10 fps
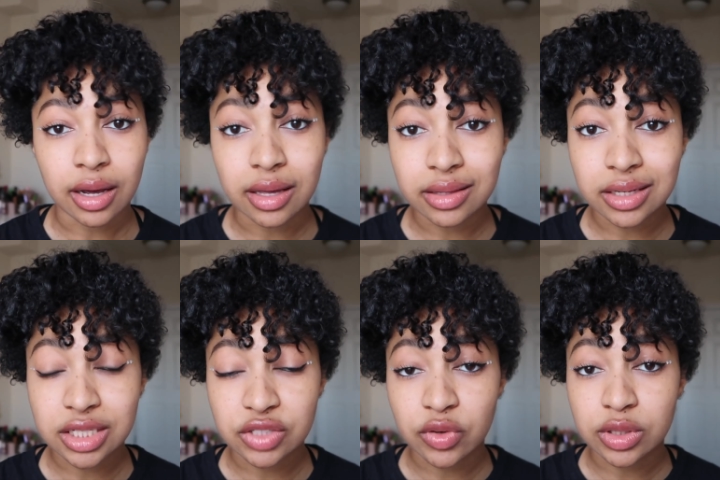And then
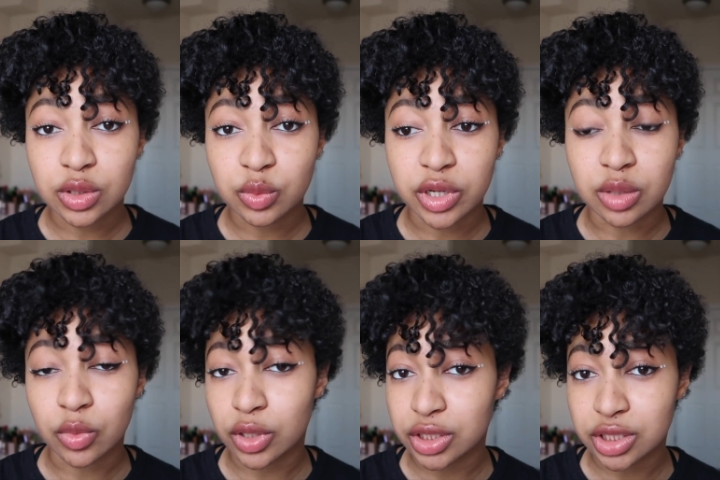just for a little bit of
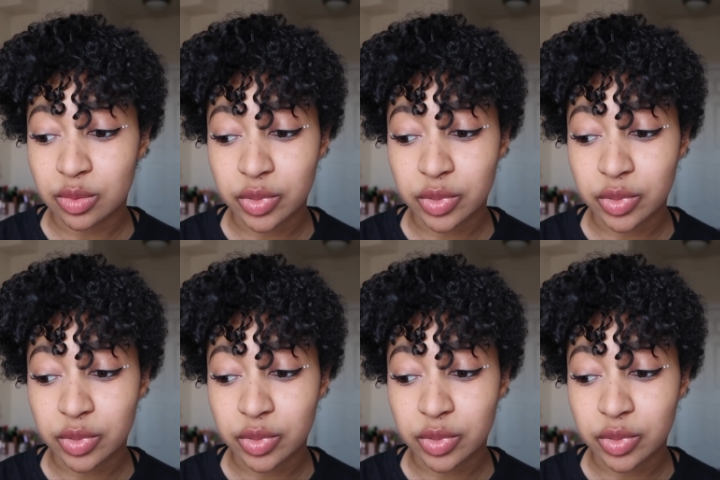moisture,